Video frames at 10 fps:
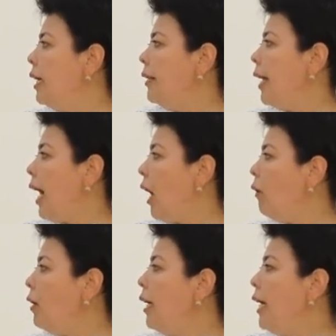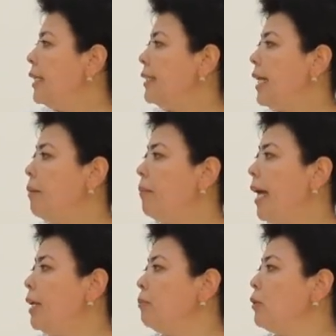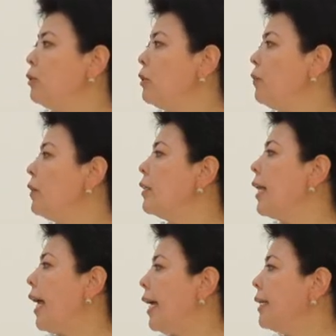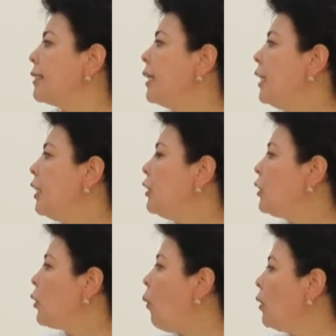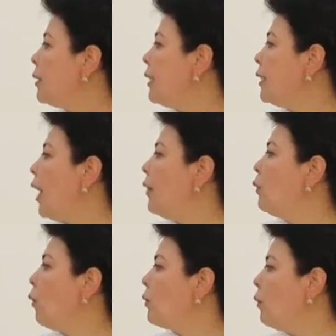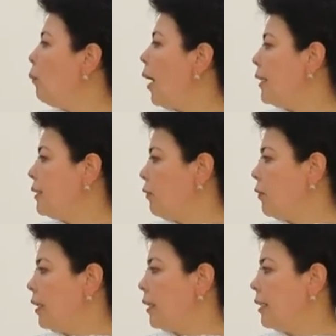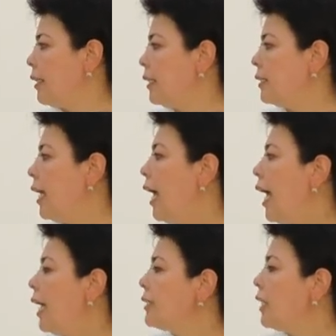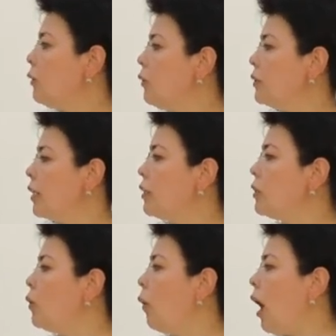Now, there are many beautiful lakes in Scotland and northern west of England. As a rule, there is no